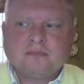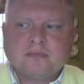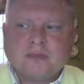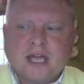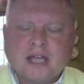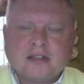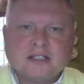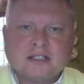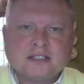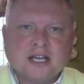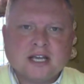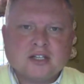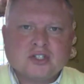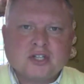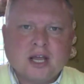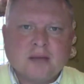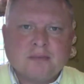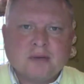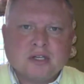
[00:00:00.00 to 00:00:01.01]
had the state
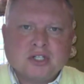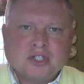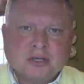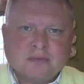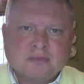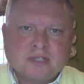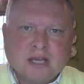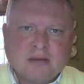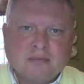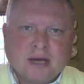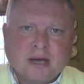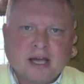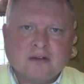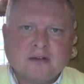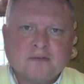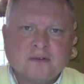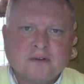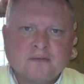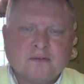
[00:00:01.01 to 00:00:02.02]
championship team back
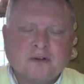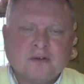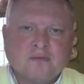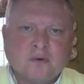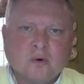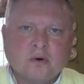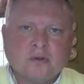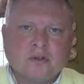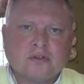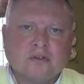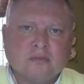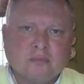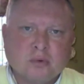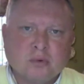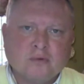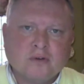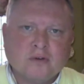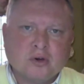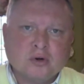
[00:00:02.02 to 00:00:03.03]
in '54 that the
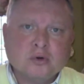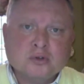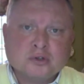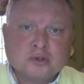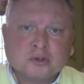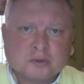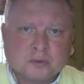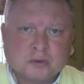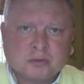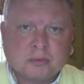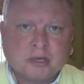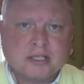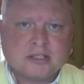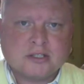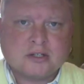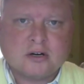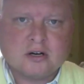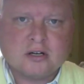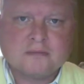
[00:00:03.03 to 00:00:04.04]
movie Hoosiers was
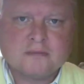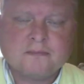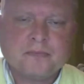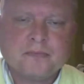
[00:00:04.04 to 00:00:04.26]
based on?